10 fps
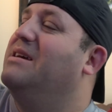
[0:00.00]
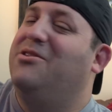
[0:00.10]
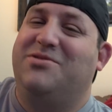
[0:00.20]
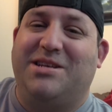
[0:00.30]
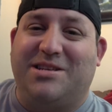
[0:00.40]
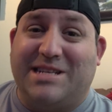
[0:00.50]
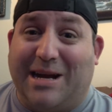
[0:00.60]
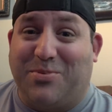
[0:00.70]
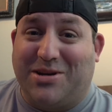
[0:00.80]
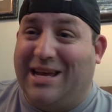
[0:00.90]
You see the
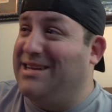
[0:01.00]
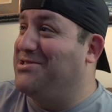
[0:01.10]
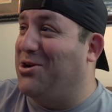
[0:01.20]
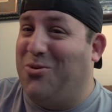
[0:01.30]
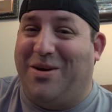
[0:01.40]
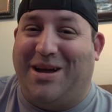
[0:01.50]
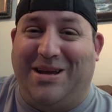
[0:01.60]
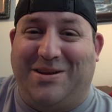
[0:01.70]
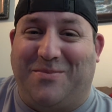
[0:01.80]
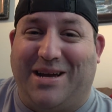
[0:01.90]
Dapper Dans go
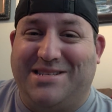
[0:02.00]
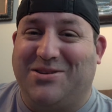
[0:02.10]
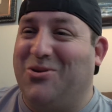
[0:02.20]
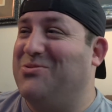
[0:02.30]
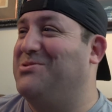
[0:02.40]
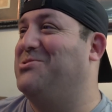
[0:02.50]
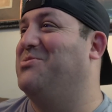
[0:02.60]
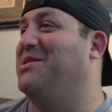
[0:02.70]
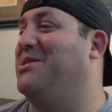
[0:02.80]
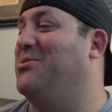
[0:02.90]
by on a bicycle, which is
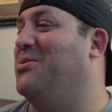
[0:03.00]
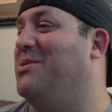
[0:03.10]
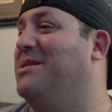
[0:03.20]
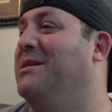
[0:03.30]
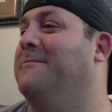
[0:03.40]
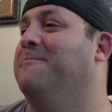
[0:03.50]
really cool.